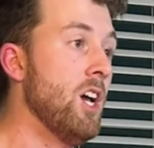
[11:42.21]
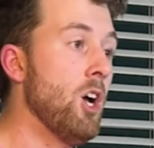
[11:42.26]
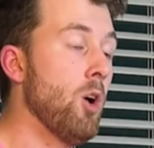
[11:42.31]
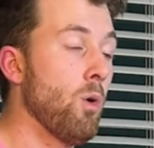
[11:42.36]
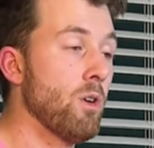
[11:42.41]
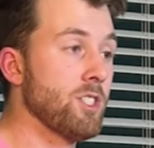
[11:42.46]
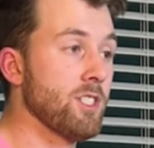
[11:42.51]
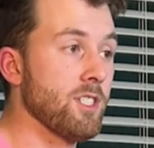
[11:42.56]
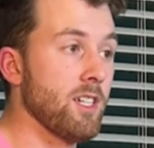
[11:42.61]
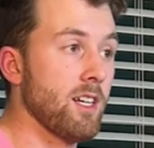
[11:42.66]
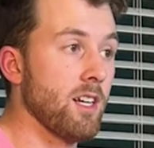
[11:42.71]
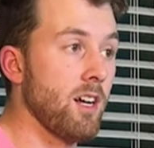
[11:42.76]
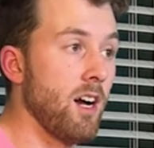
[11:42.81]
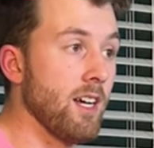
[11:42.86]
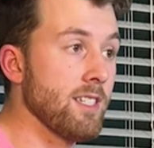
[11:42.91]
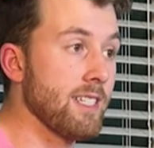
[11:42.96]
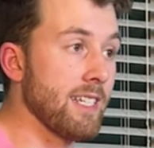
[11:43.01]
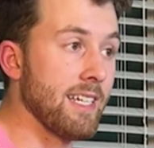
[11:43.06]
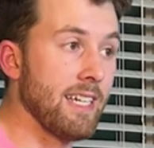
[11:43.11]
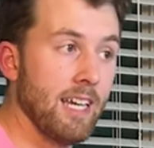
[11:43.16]
which is gonna
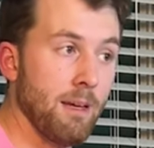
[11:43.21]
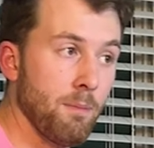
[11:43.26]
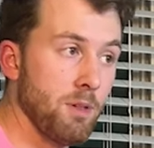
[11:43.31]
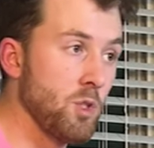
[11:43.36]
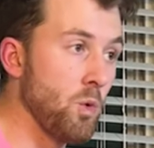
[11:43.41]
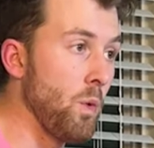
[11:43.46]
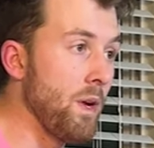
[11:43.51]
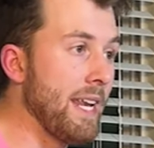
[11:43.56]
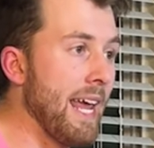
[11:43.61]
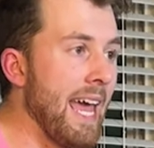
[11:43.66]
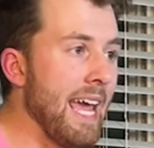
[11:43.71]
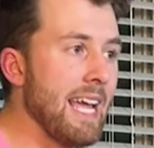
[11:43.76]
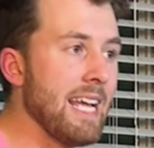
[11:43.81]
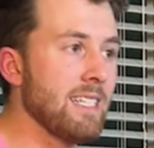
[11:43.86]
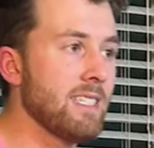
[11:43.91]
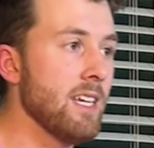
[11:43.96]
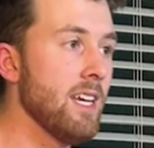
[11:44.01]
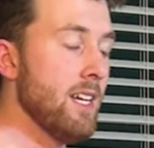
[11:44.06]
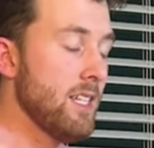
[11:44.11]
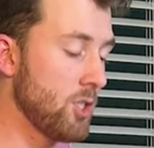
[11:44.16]
cost again between
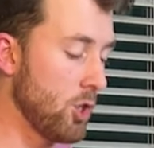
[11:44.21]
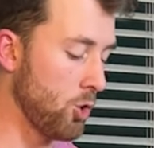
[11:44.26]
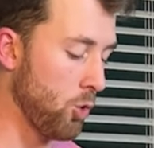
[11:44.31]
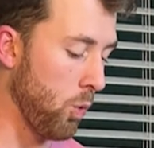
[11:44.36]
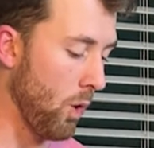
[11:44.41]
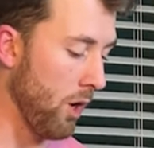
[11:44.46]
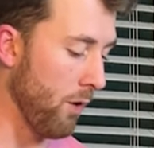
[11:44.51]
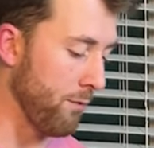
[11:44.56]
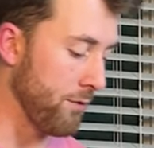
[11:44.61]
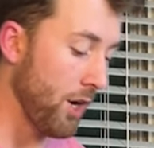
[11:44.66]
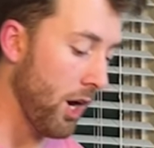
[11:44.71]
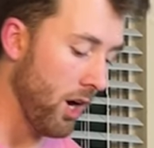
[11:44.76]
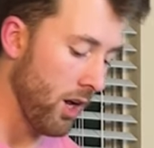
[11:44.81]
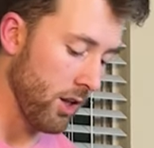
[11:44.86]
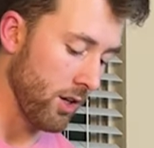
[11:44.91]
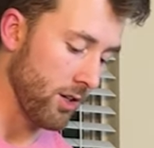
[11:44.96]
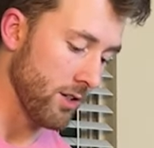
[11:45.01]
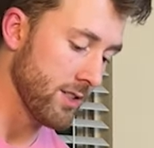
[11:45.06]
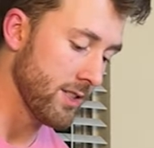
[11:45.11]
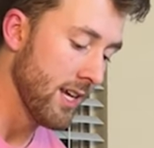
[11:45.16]
eight to
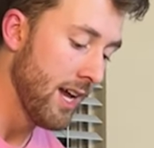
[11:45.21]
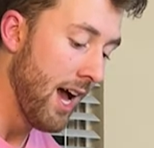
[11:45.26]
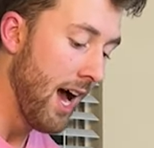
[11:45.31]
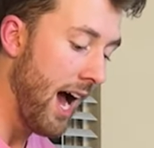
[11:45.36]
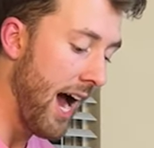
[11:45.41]
$12,